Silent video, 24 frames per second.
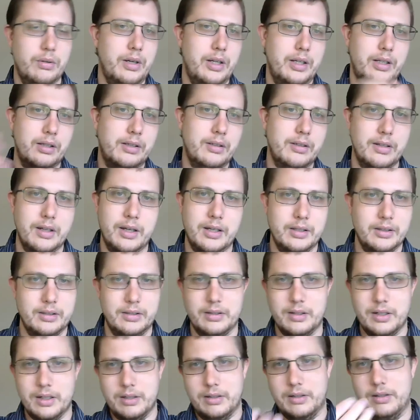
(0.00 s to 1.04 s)
I, I,
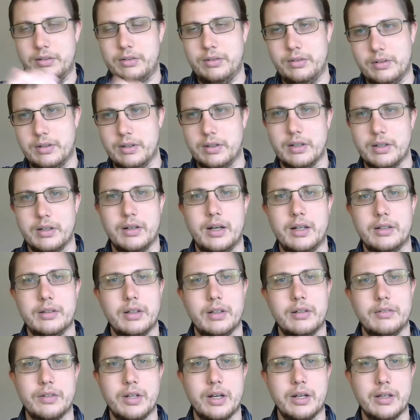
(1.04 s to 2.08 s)
as you can tell, I
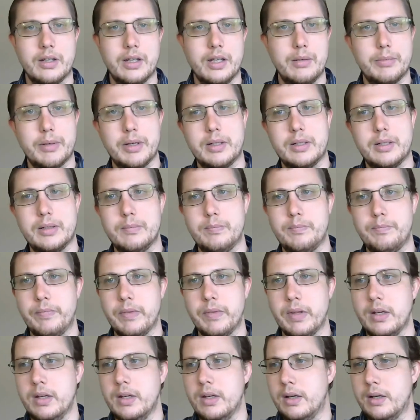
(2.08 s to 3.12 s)
love talking about it.
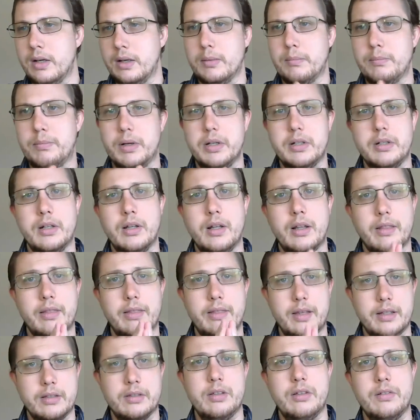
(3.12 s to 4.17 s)
But
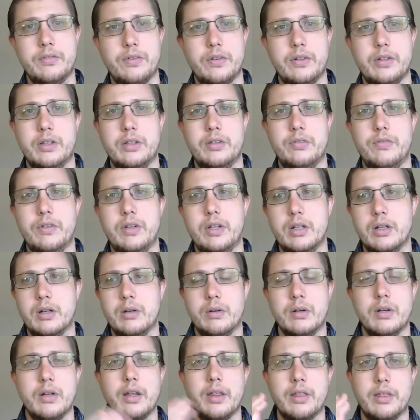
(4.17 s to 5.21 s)
that's it for this
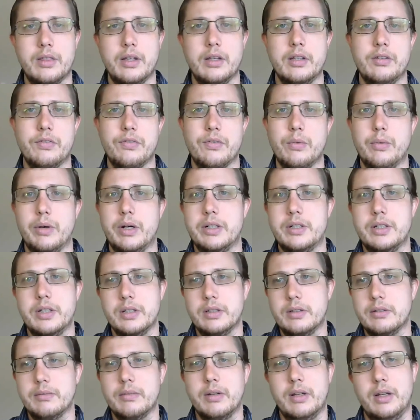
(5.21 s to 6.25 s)
video. Thanks for
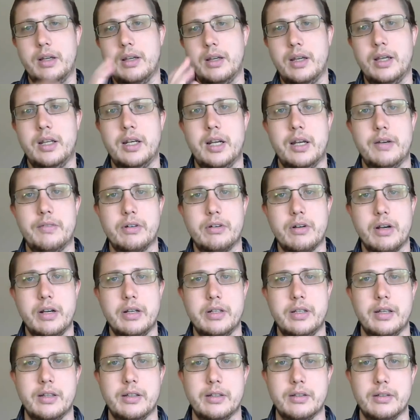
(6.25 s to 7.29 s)
watching, and have a great
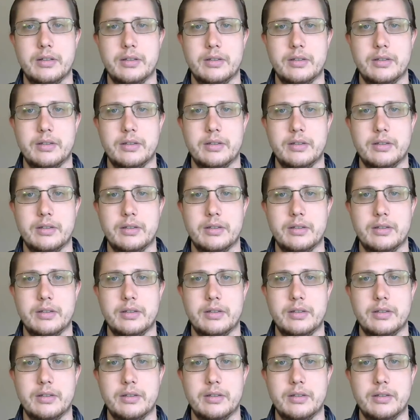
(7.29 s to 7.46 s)
day.